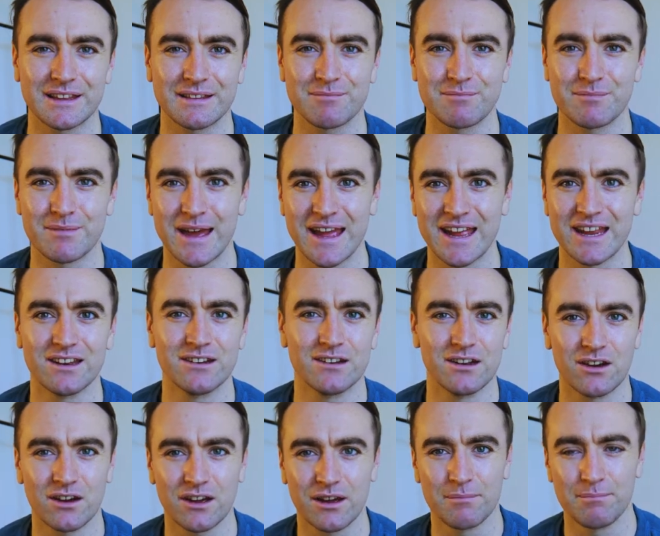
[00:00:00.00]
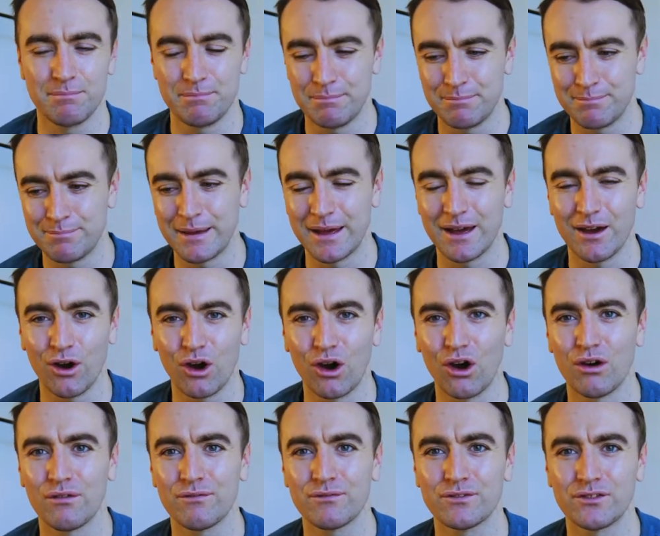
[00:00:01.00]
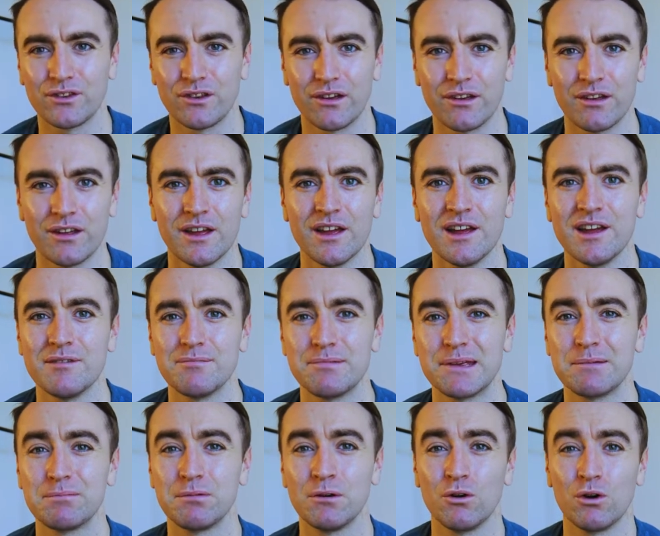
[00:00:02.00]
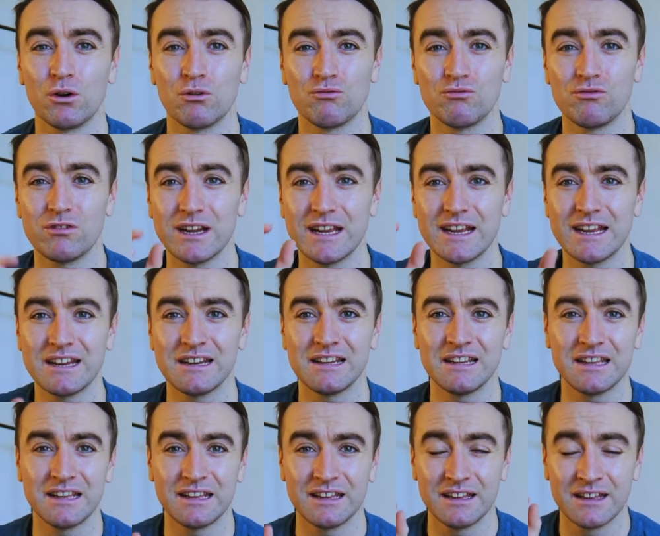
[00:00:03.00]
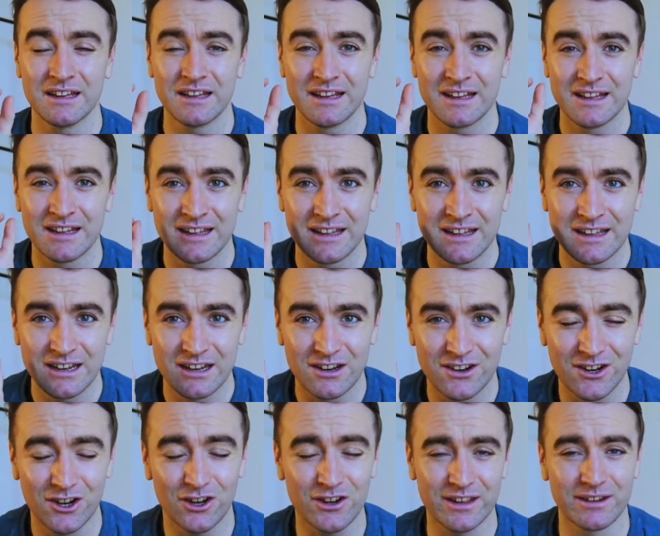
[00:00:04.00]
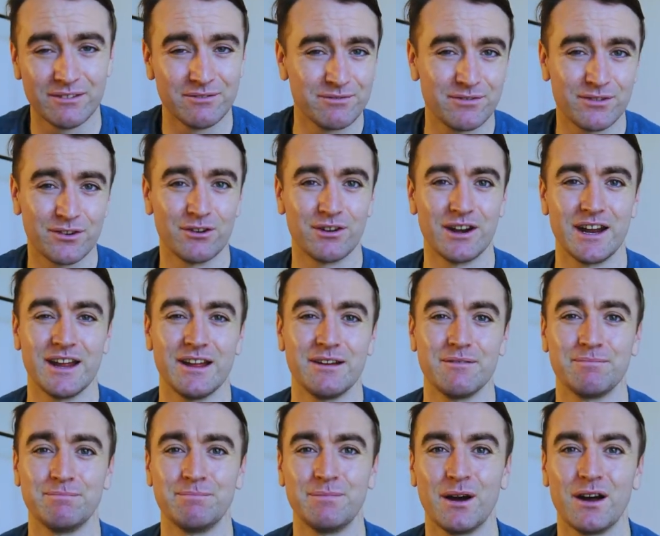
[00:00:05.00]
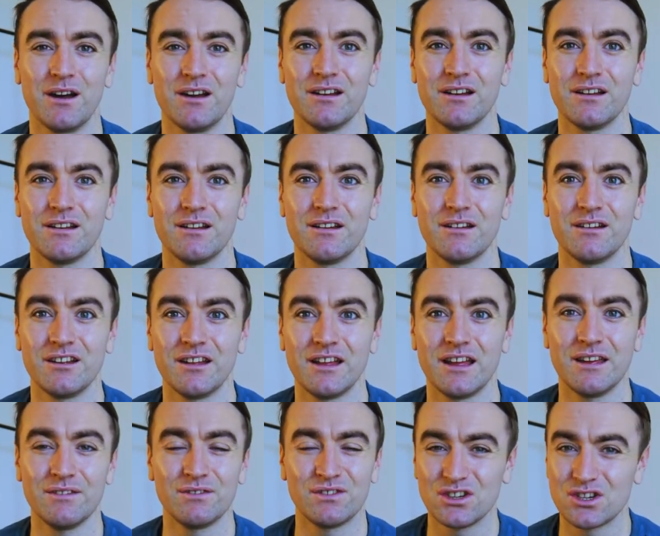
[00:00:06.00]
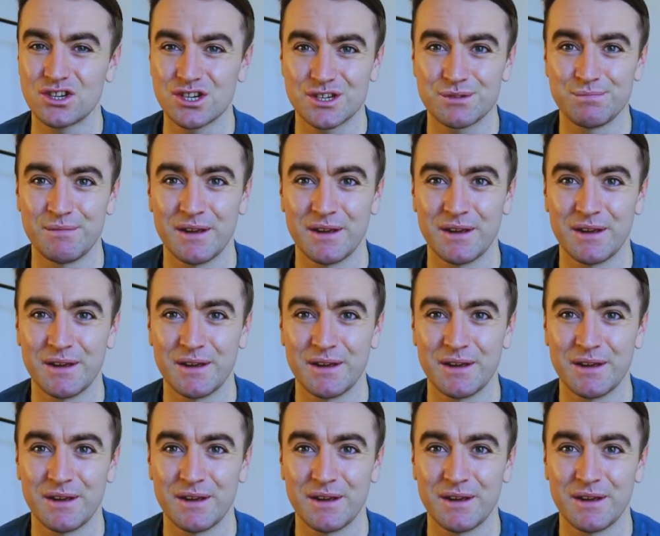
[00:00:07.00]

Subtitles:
may look a bit off to people who are really looking for it. But if you're just